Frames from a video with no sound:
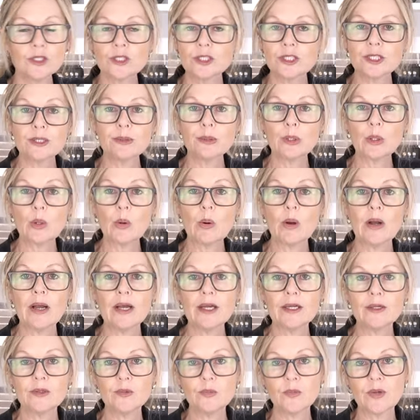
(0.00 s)
usually
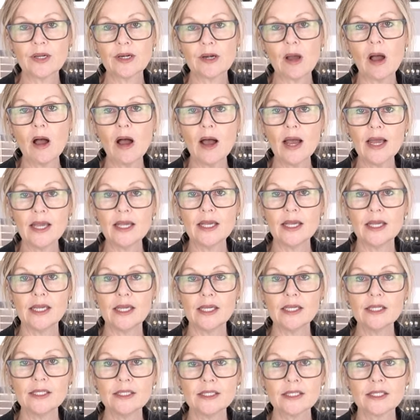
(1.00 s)
required when high
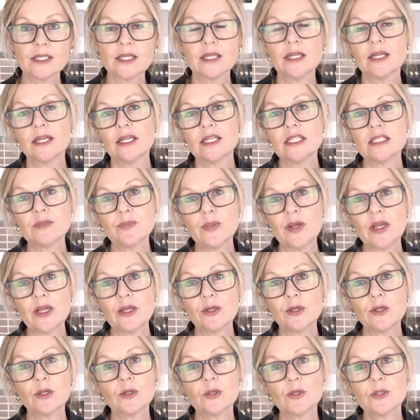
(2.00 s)
heat is
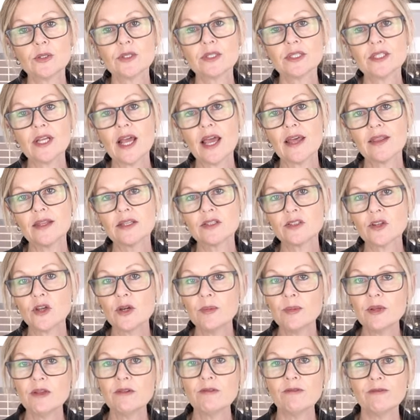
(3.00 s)
being used and there's
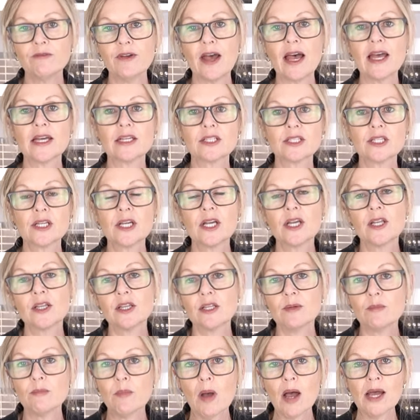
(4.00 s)
going to be fat
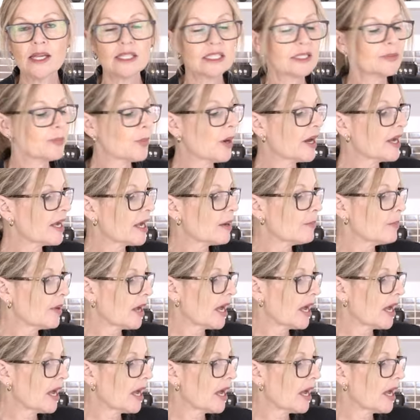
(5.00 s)
that might spray up